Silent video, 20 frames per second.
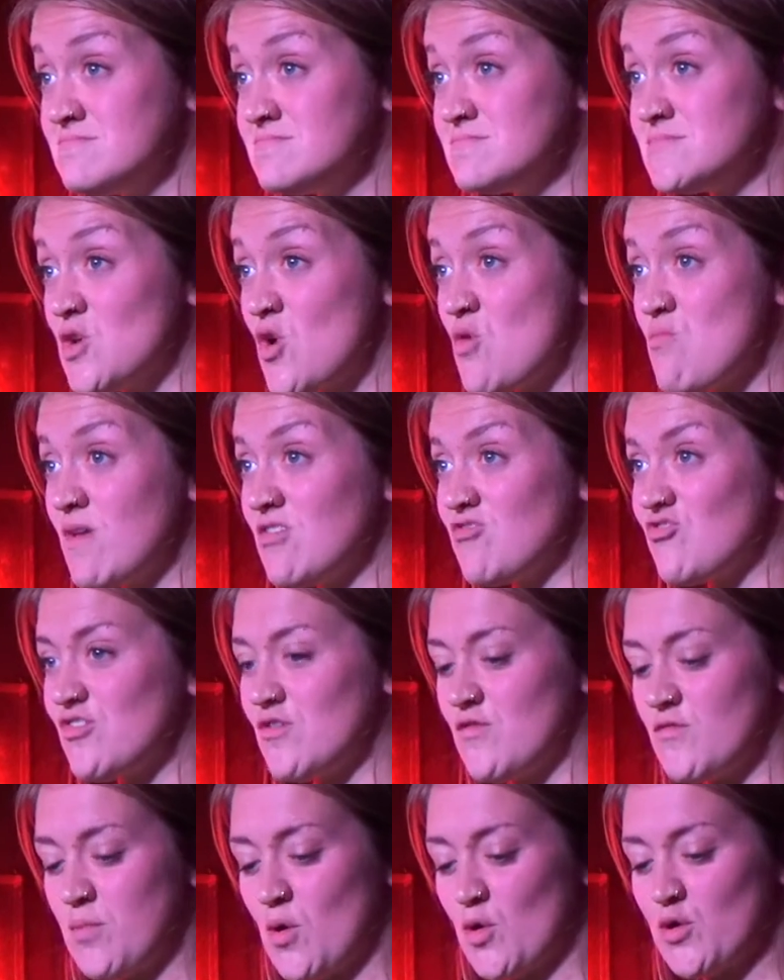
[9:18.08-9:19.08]
No
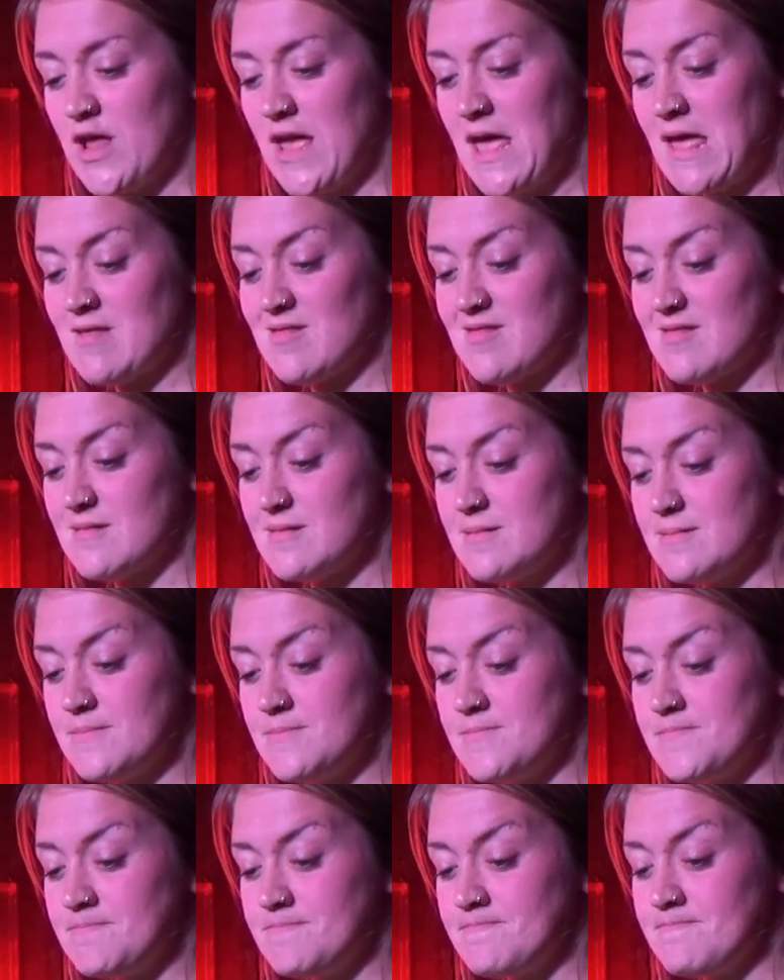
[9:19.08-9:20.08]
mention of bodies.
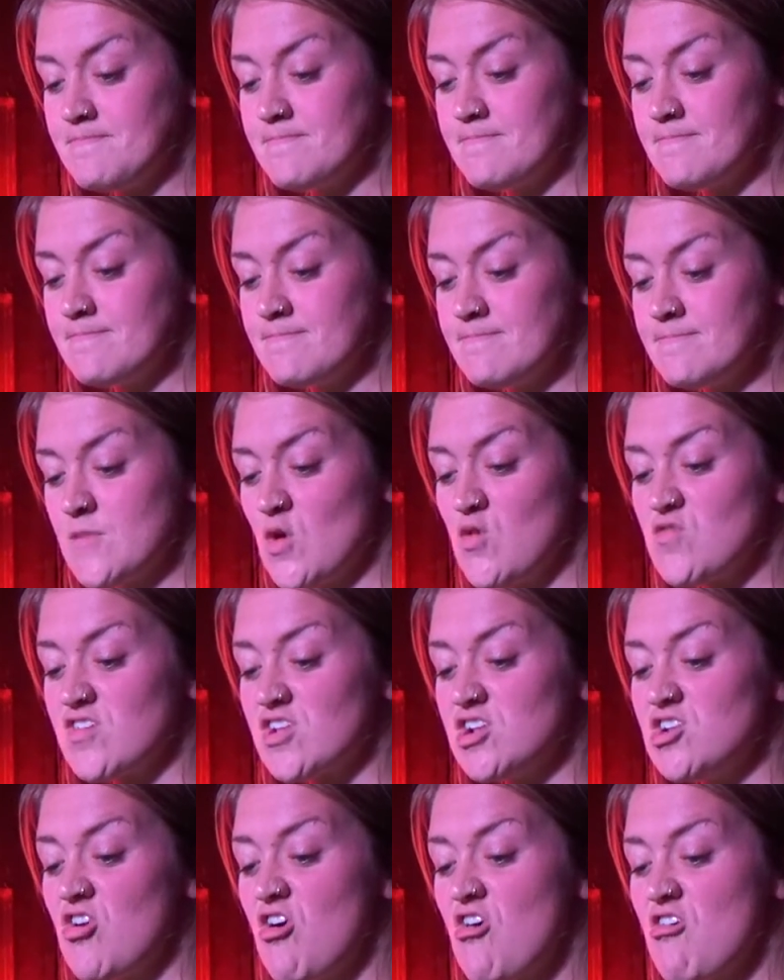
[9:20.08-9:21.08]
Those
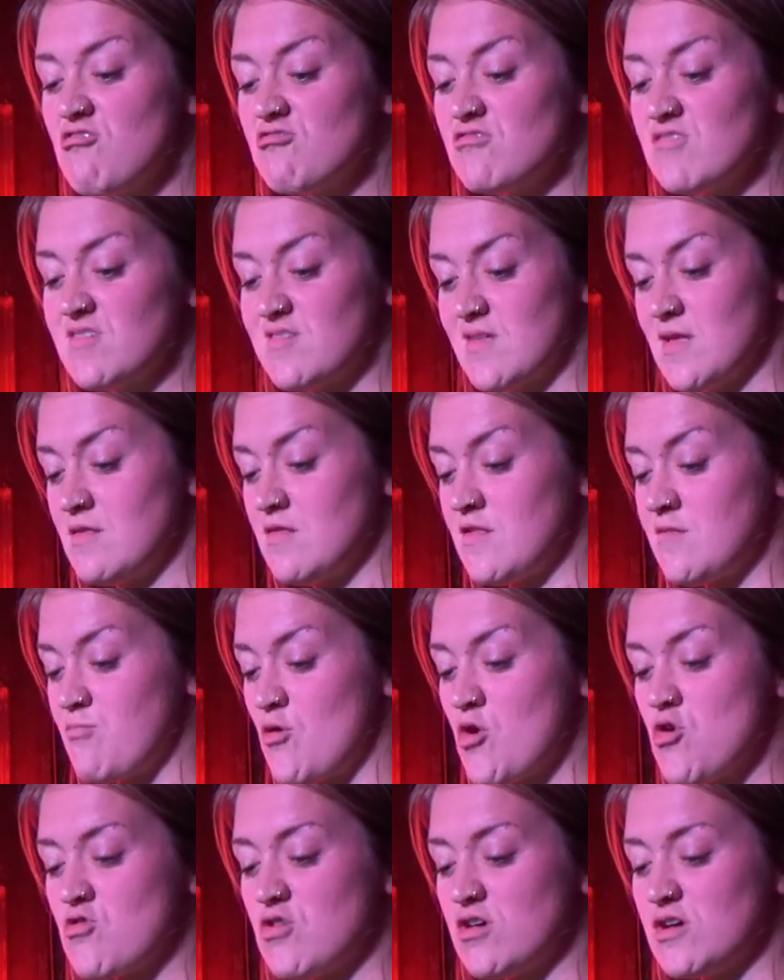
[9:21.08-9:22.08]
had long since
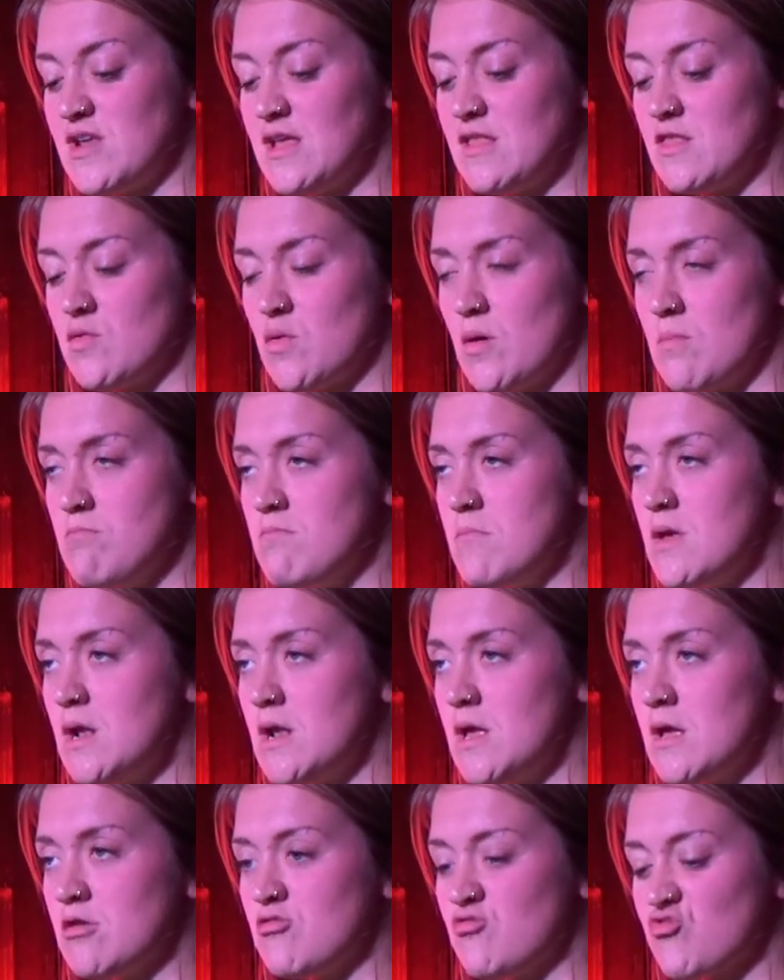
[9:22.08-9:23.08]
broken into a
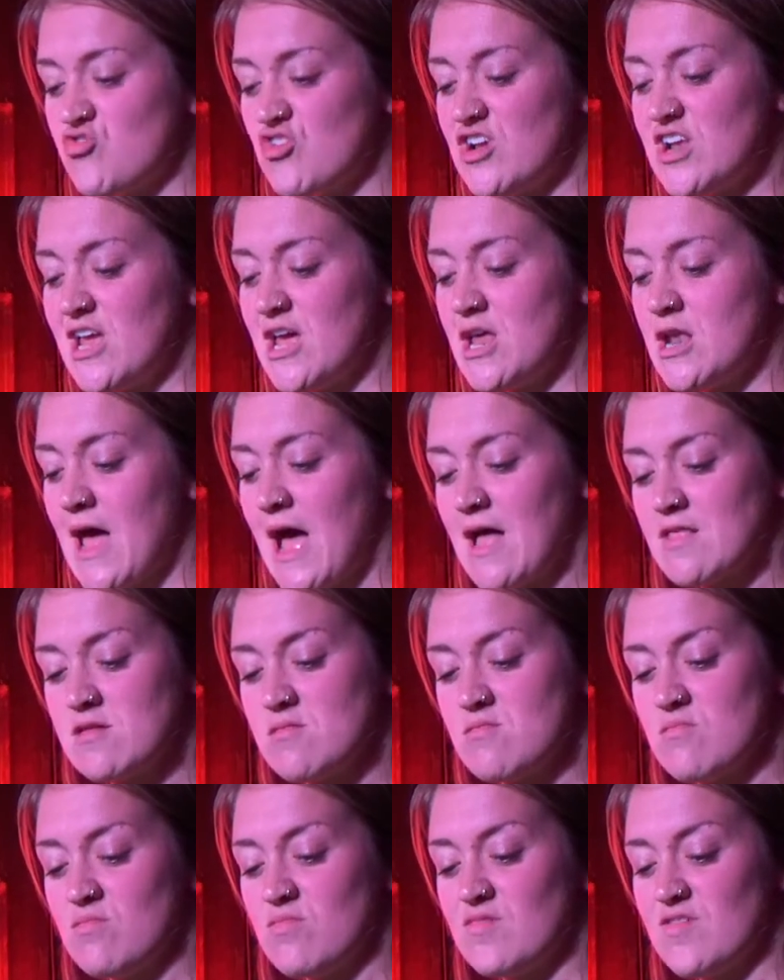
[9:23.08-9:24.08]
million trillion
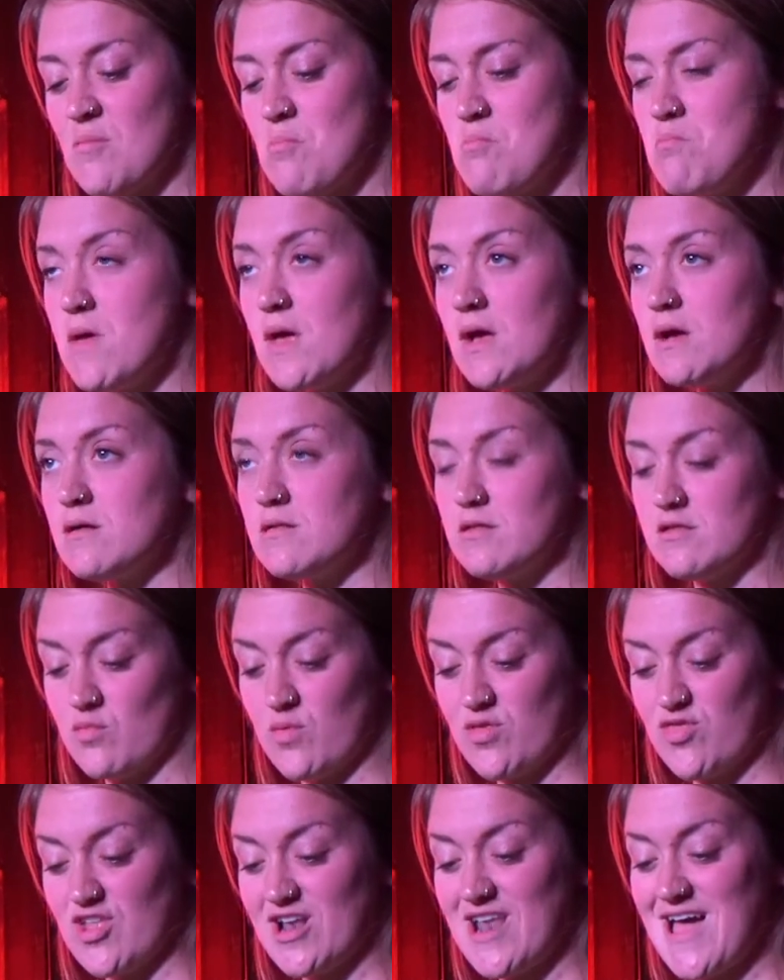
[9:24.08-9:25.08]
atoms and mingled
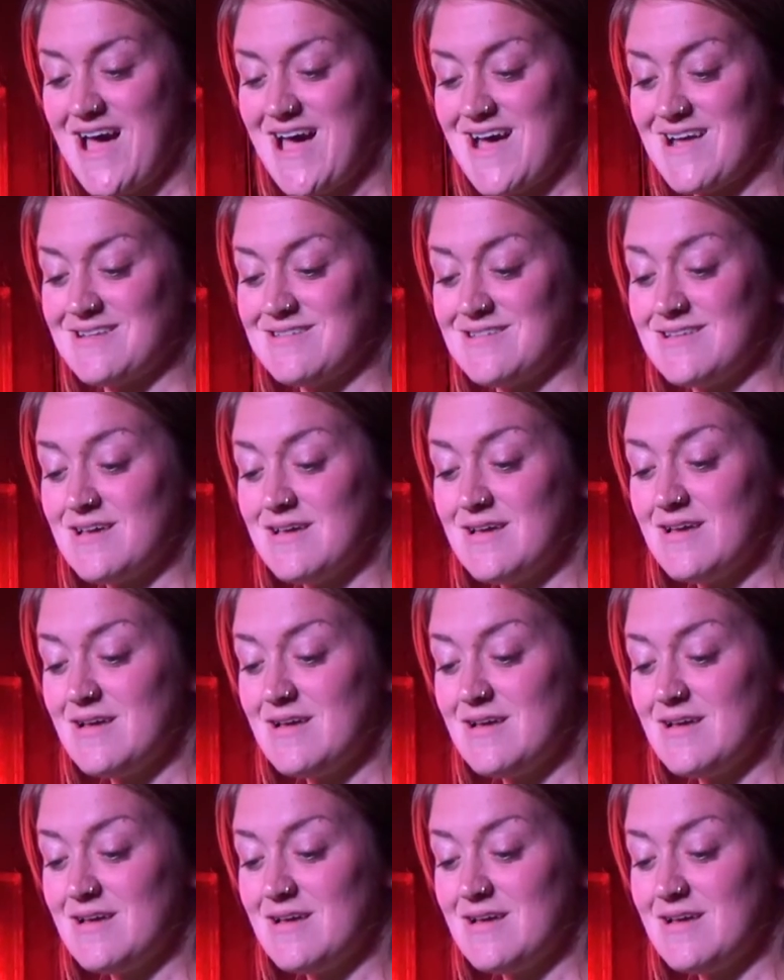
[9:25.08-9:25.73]
with the land.